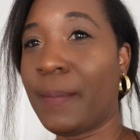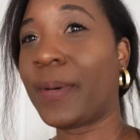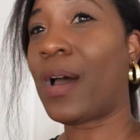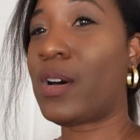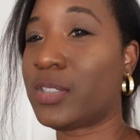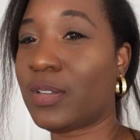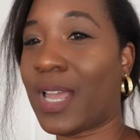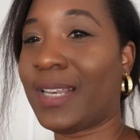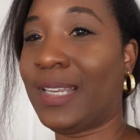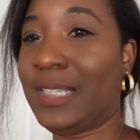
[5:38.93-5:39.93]
But I also
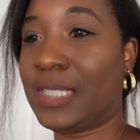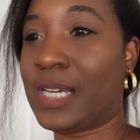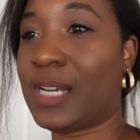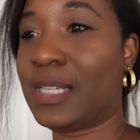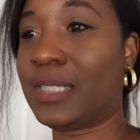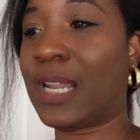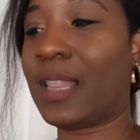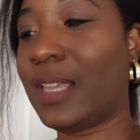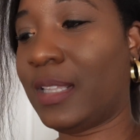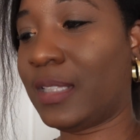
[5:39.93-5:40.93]
like Nissan and I
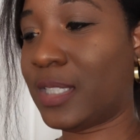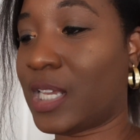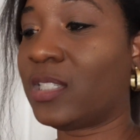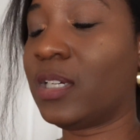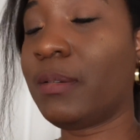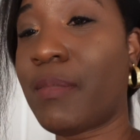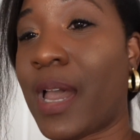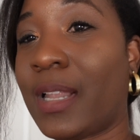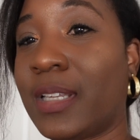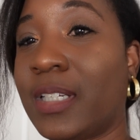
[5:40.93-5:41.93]
think this has good
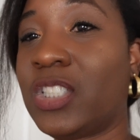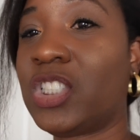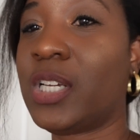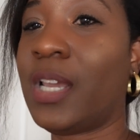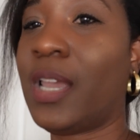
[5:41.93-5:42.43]
mileage